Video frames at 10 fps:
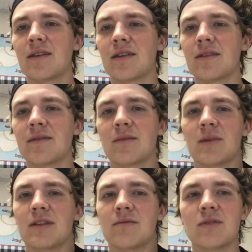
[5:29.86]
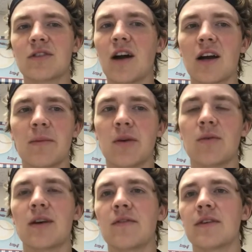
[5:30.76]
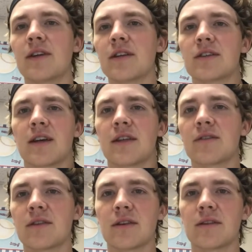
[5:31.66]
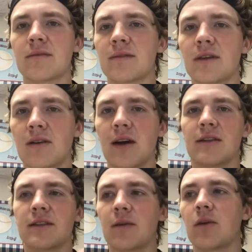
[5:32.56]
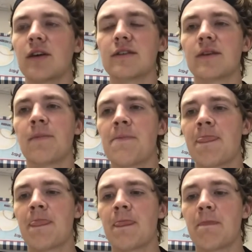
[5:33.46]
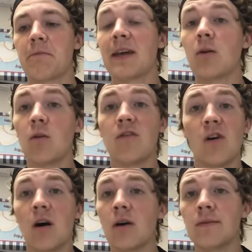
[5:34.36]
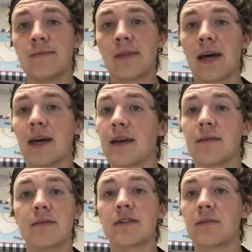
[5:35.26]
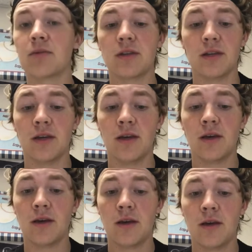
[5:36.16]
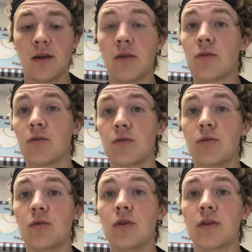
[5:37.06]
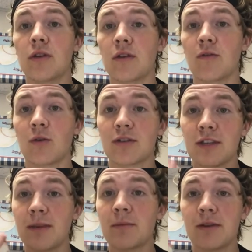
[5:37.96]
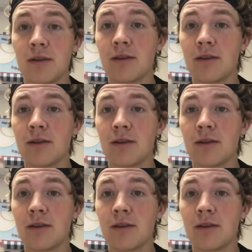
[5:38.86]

nobody was talking to me or whatever. And I just kind of took it, as I was. But that whole fall, I simply threw the four seam